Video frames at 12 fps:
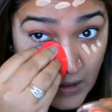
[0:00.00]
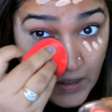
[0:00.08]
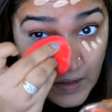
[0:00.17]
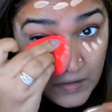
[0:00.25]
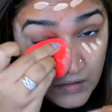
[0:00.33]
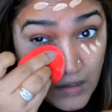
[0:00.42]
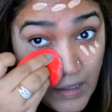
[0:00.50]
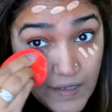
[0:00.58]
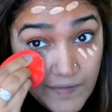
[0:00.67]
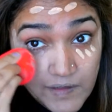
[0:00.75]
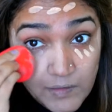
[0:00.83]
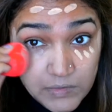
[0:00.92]
And
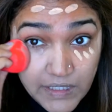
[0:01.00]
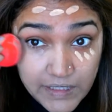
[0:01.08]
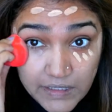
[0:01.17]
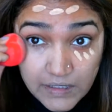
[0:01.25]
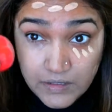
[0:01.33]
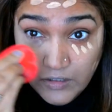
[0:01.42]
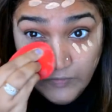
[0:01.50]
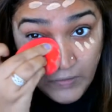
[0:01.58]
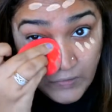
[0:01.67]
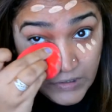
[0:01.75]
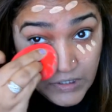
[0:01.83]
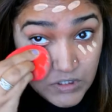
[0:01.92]
as I'm blending in the
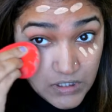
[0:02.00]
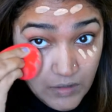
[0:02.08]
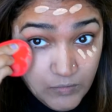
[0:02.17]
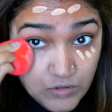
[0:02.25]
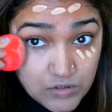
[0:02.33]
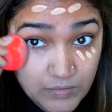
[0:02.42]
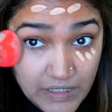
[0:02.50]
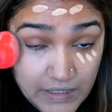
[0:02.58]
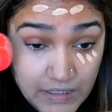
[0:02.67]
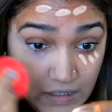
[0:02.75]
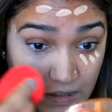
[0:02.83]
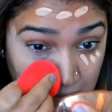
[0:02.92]
foundation, I'm also
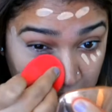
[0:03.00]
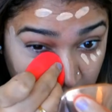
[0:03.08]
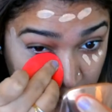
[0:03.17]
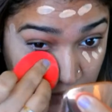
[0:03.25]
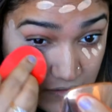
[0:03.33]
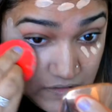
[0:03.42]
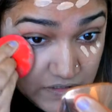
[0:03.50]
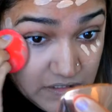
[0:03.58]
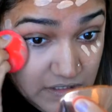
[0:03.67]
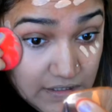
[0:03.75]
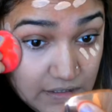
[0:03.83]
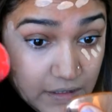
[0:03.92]
blending in the
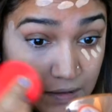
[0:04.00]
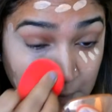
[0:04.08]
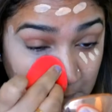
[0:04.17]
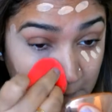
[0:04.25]
concealer.